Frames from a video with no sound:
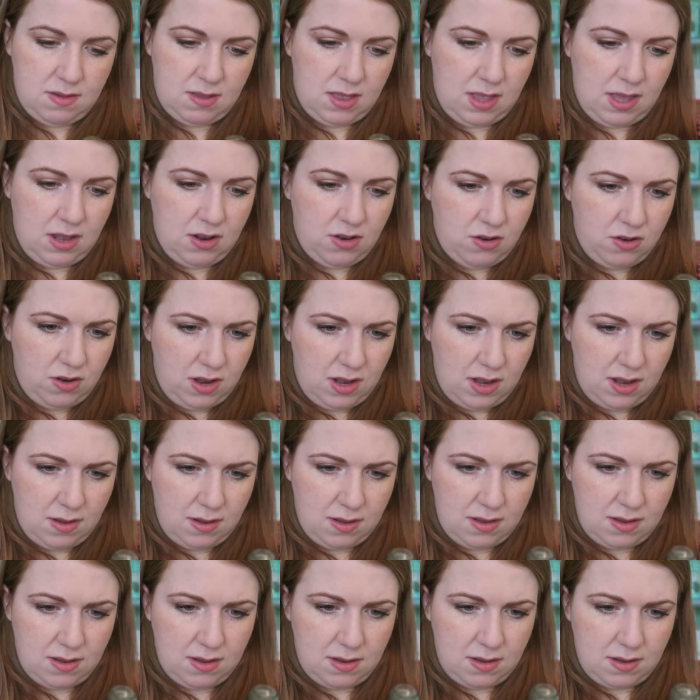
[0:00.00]
thing to
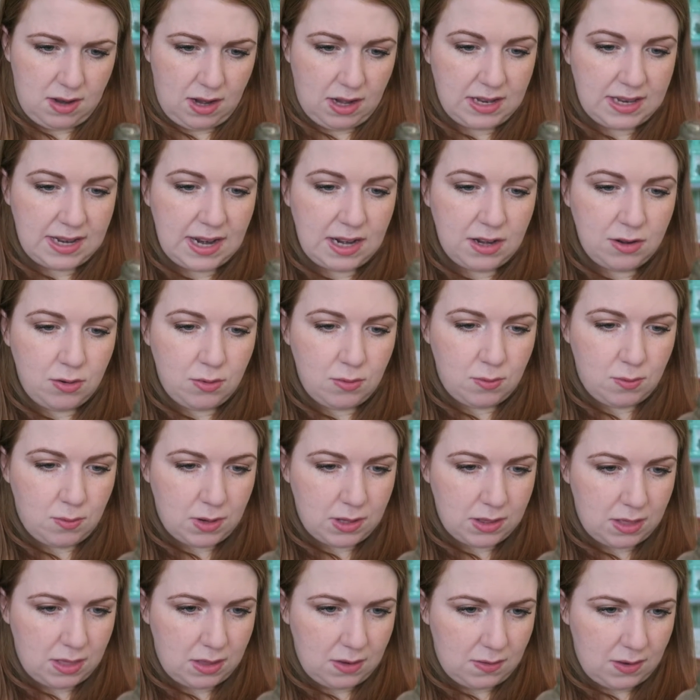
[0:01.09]
hit. I'll tell you
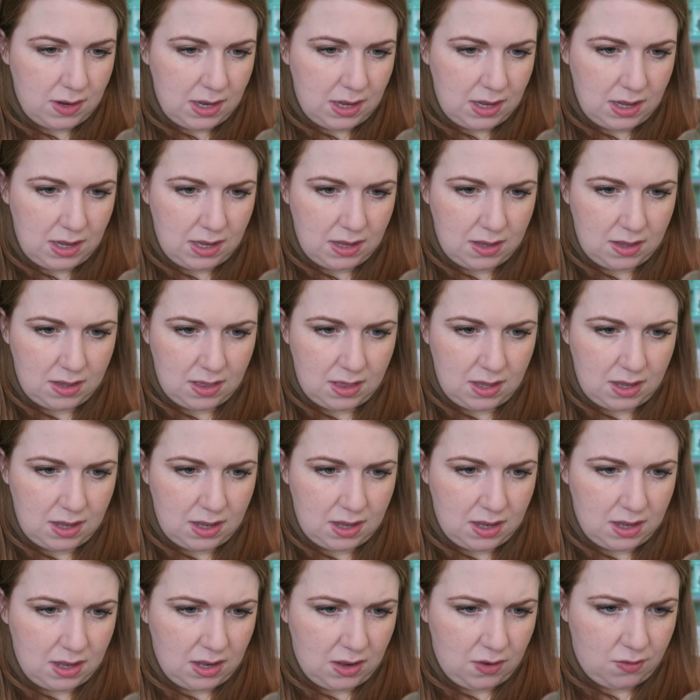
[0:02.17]
what there is
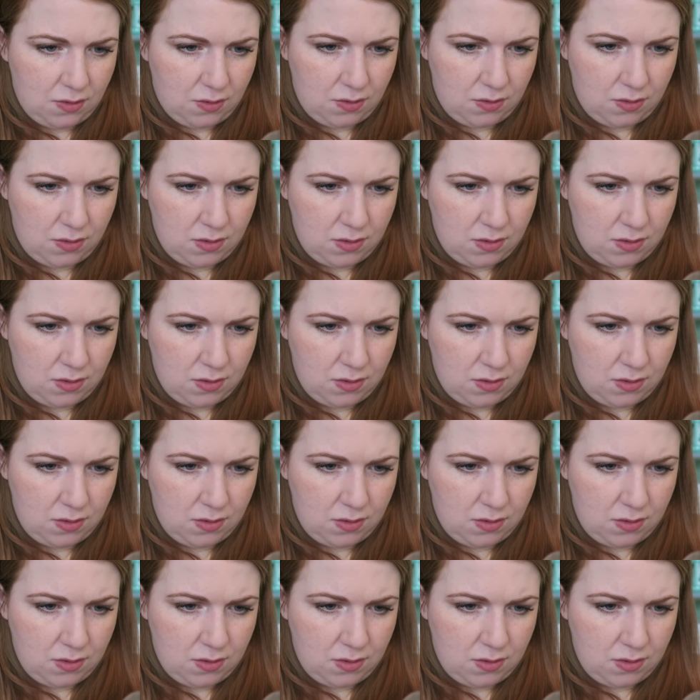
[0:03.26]
there if...